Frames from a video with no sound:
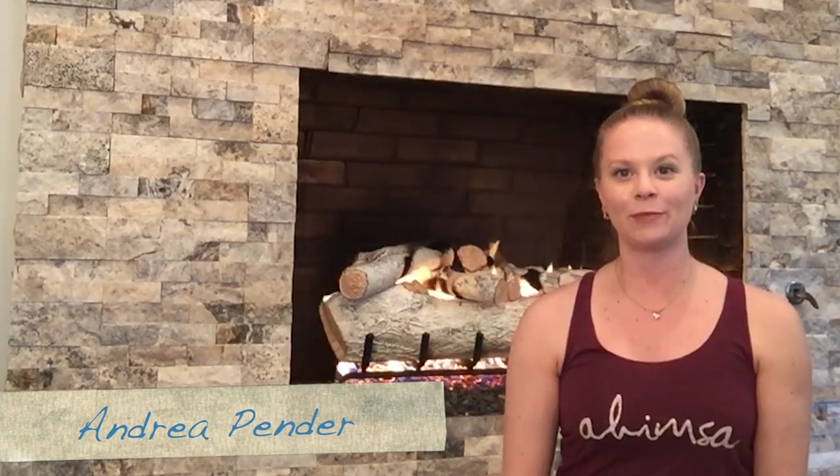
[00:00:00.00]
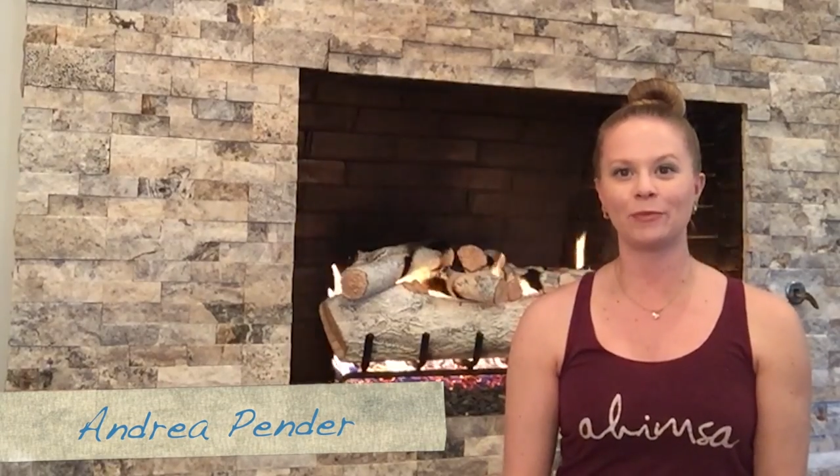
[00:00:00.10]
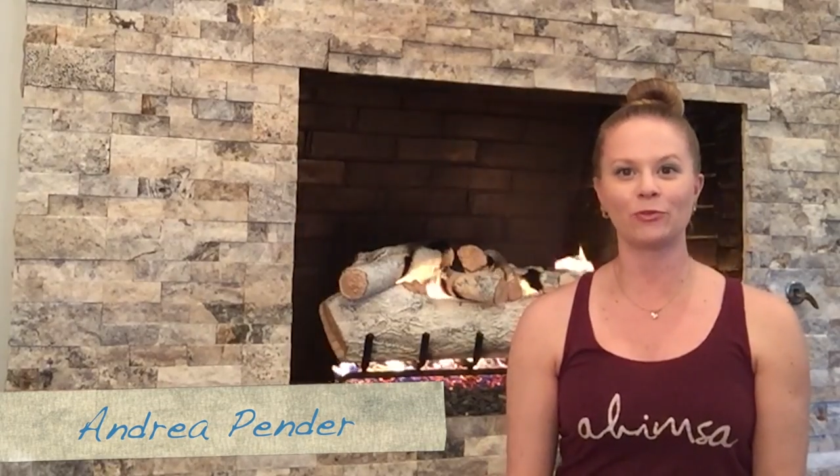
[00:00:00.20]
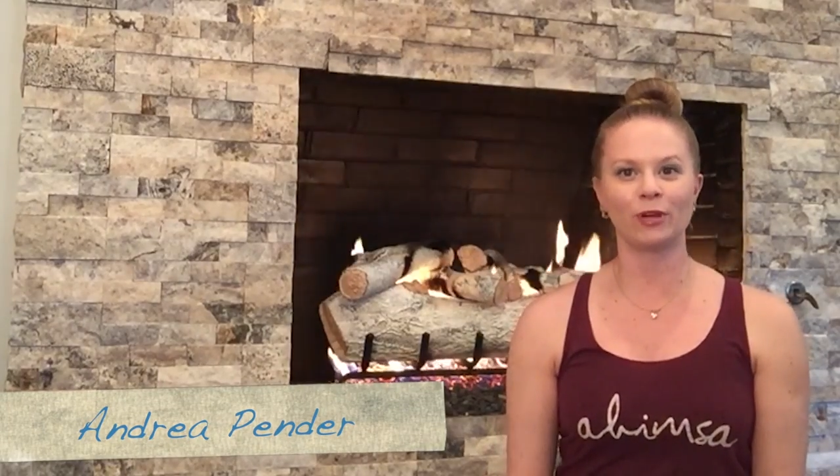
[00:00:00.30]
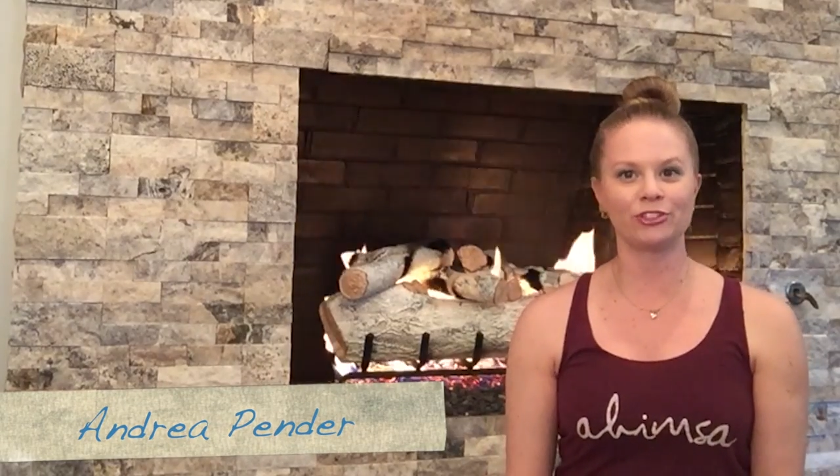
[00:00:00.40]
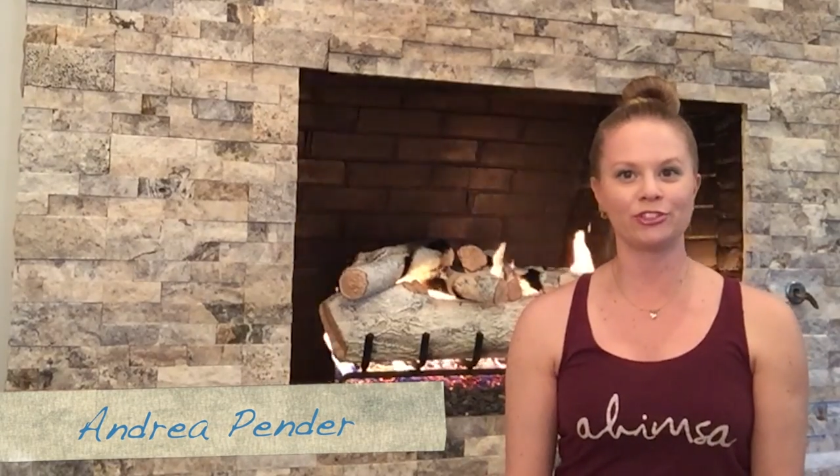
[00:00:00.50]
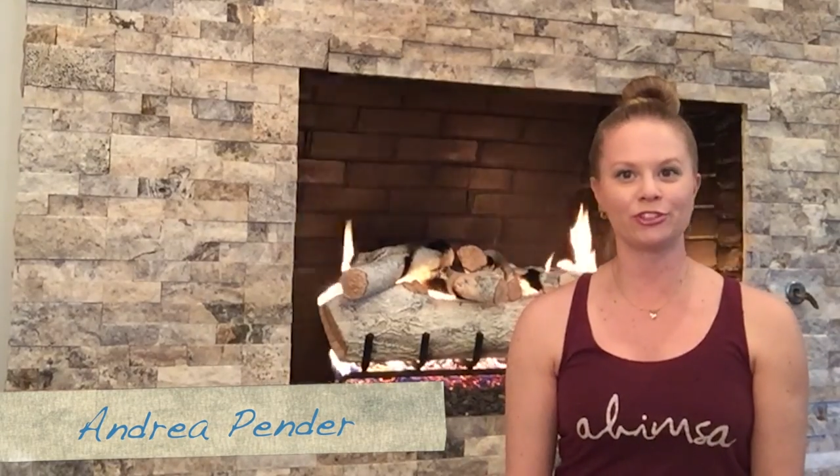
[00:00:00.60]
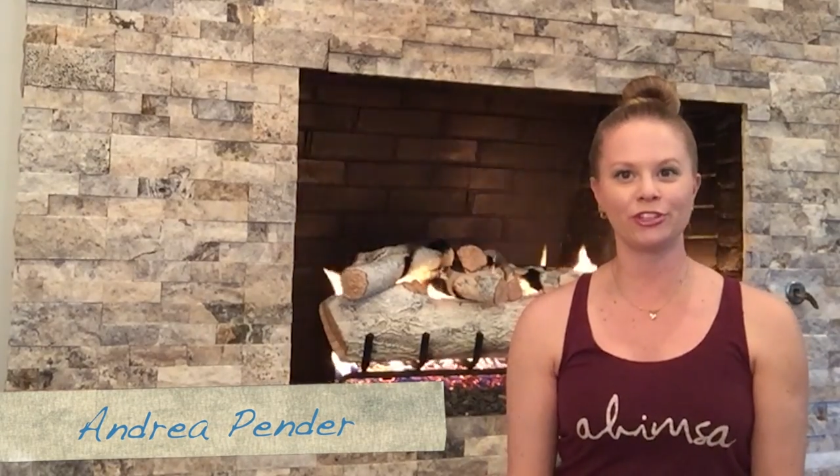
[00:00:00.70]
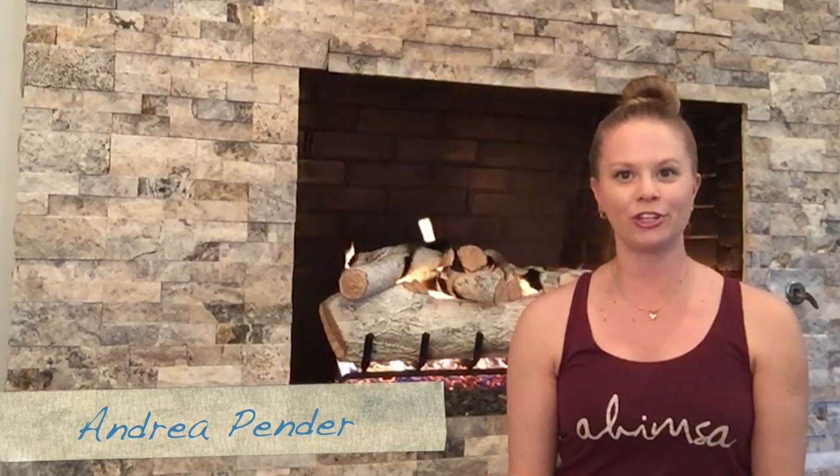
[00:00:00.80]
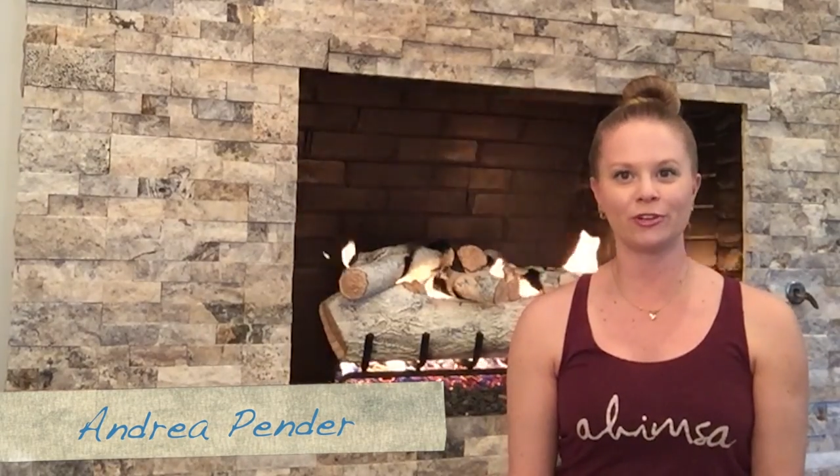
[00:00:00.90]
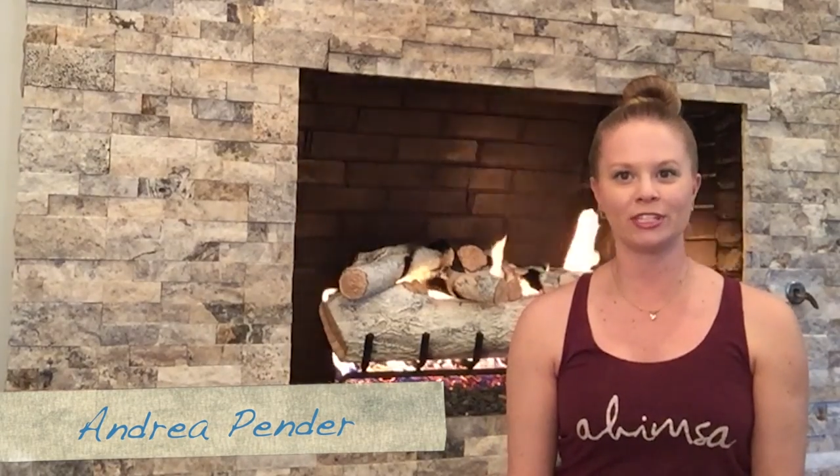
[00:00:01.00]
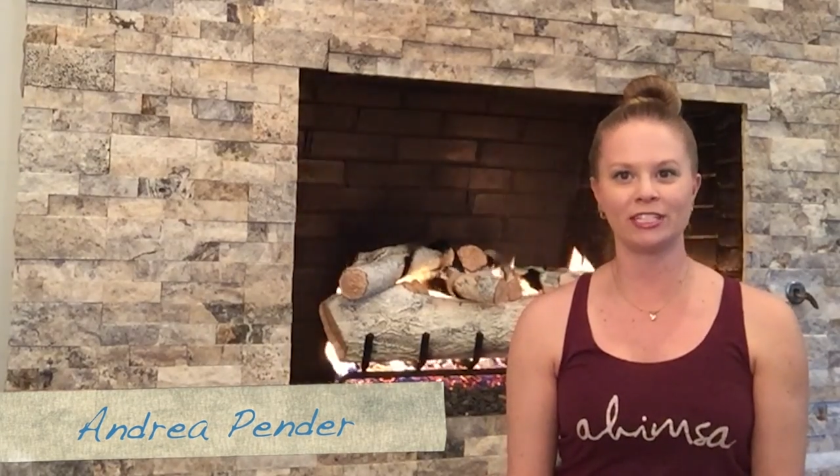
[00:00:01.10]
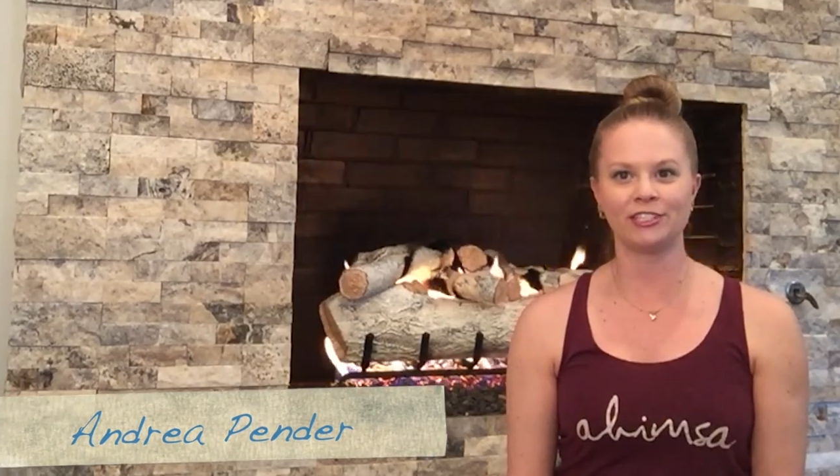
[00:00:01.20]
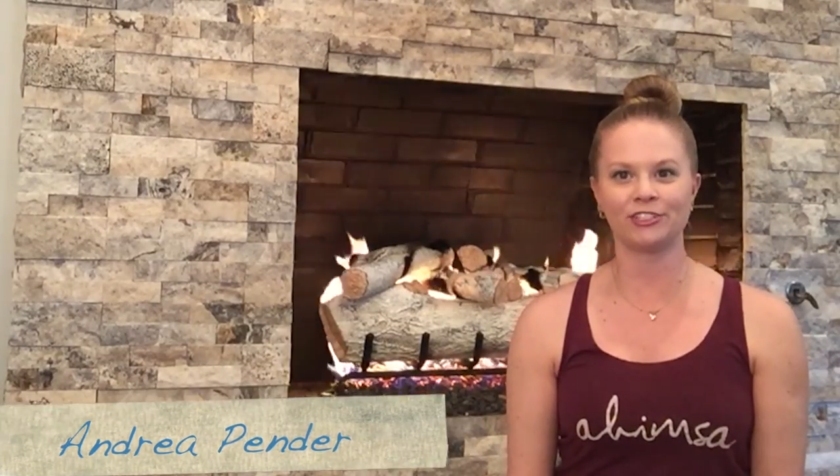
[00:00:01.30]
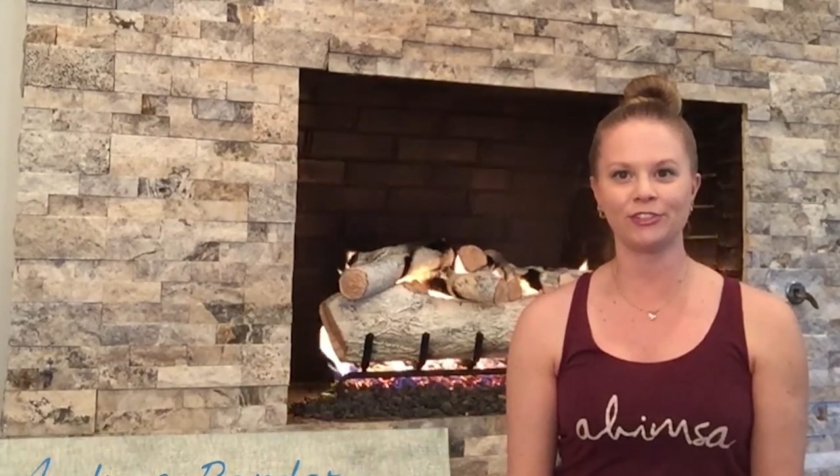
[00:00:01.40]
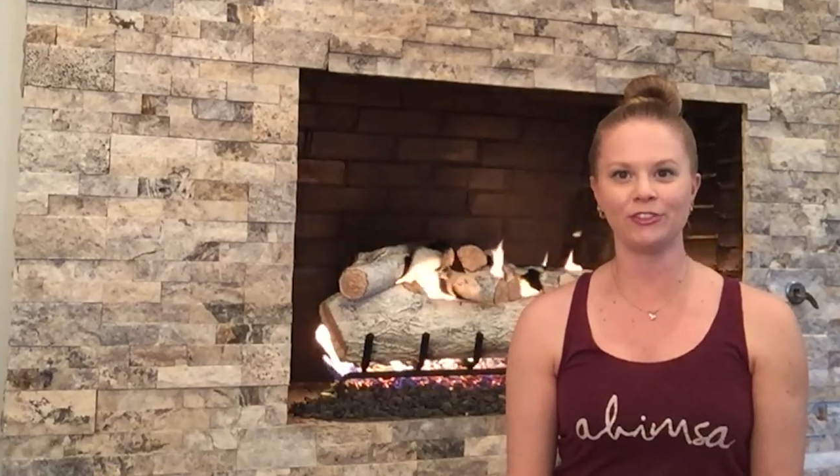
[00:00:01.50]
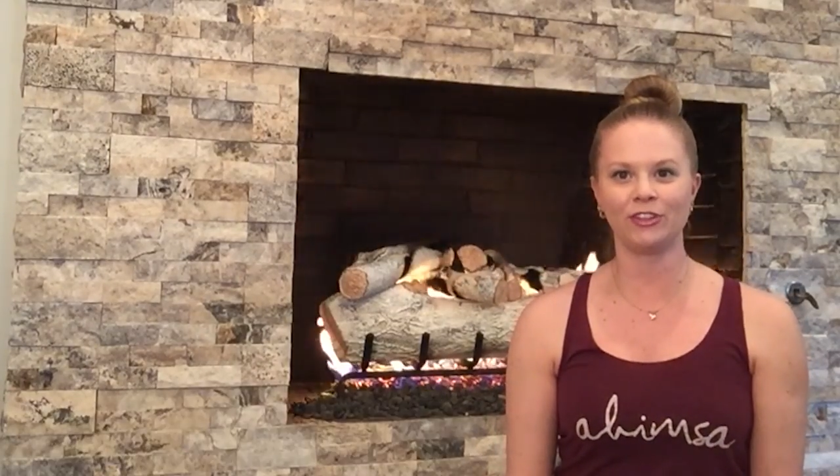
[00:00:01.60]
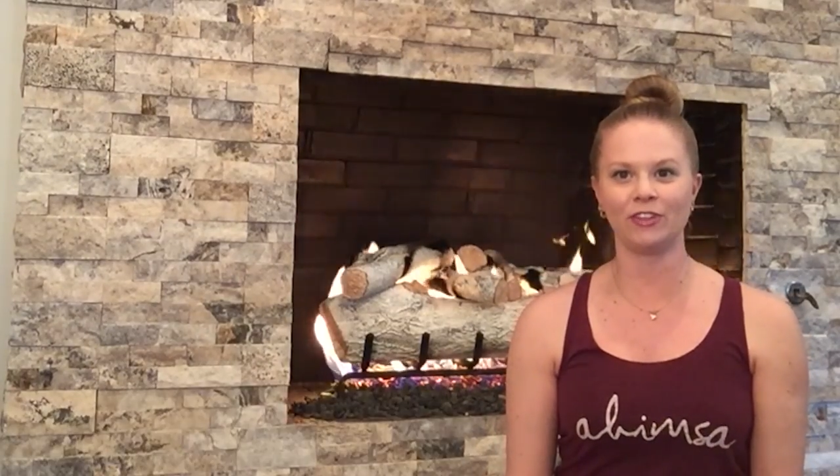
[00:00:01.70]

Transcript: am a registered yoga teacher